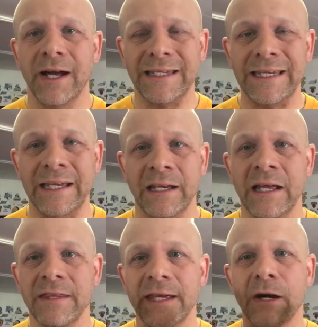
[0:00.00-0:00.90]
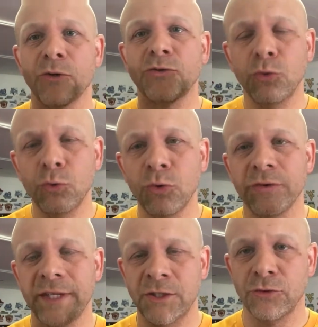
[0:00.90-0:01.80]
Again, they are
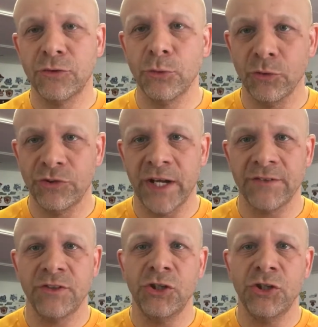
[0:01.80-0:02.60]
tools in your tool chest.